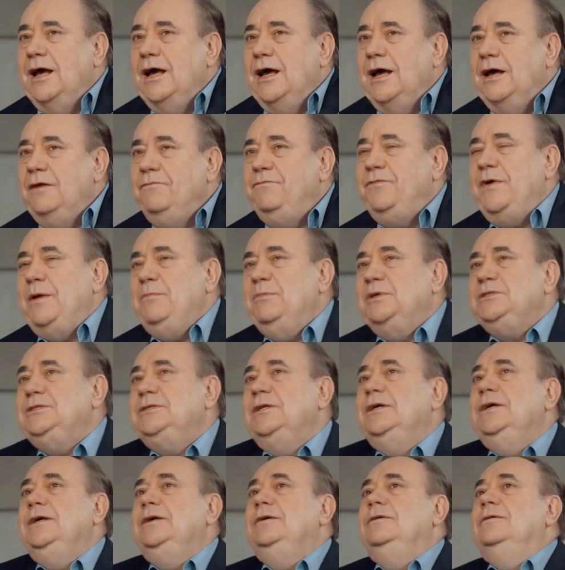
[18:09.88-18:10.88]
And
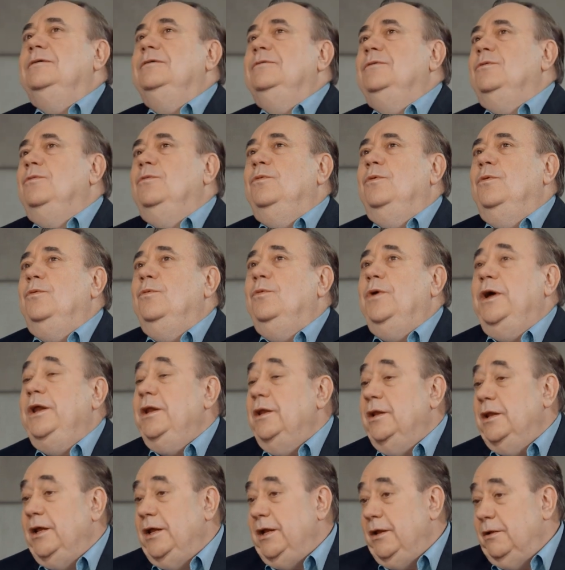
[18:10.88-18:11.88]
famously,
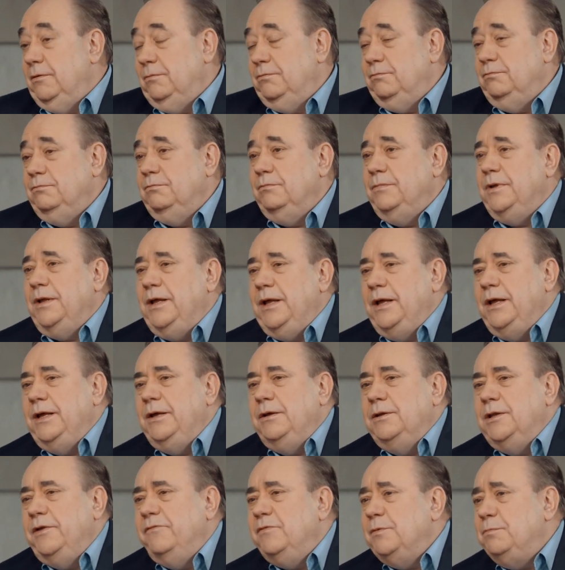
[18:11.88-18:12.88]
in the
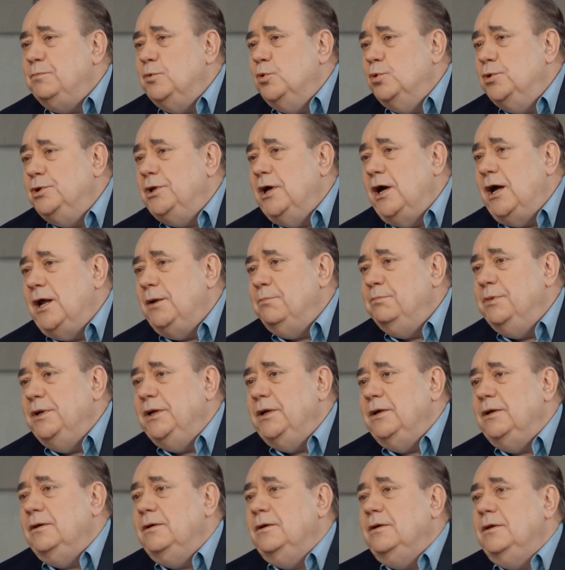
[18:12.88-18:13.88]
Liverpool
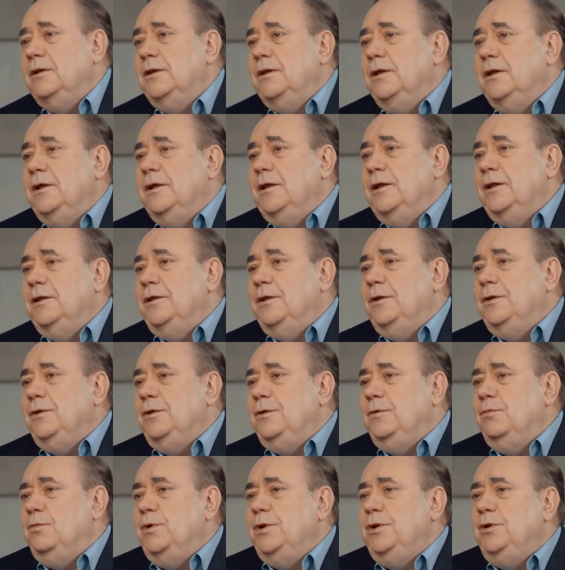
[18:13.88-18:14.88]
derby,
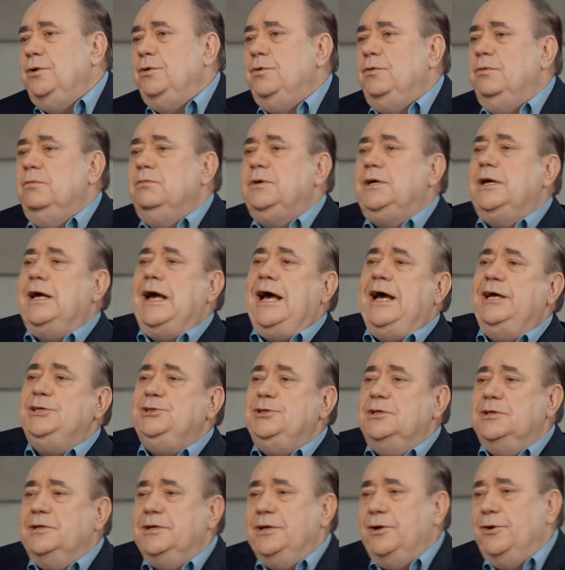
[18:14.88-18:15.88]
when you
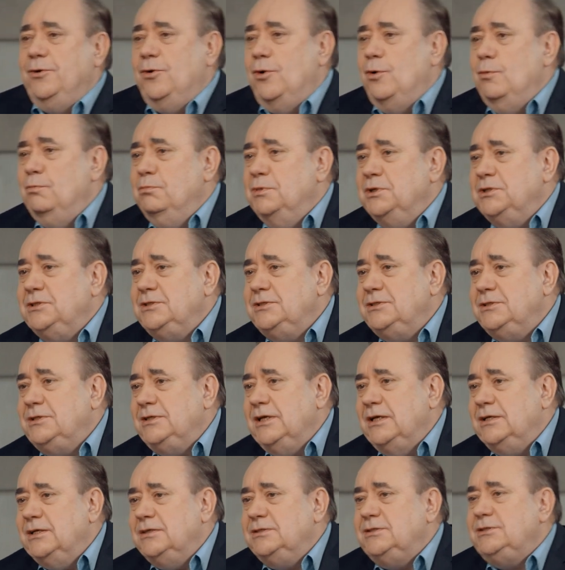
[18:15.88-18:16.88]
casually, almost
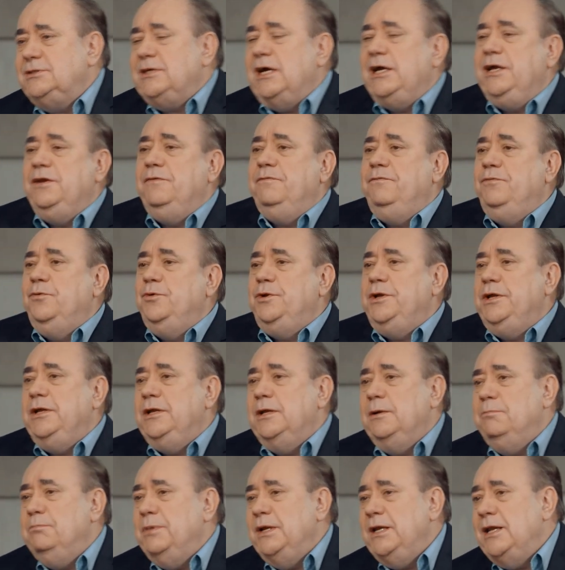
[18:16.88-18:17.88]

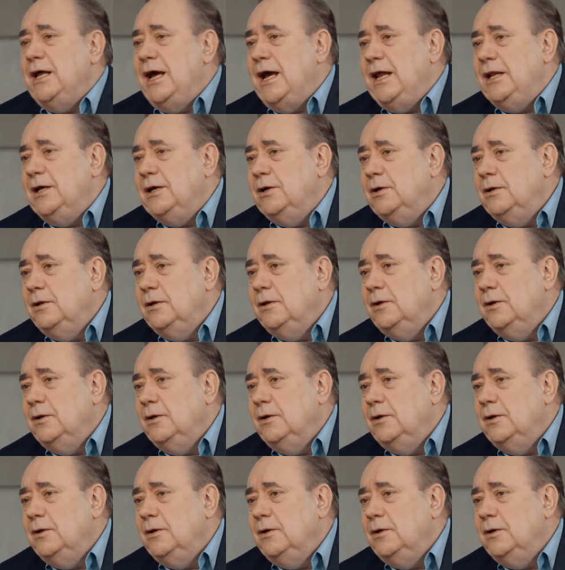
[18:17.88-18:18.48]
side-footed a banana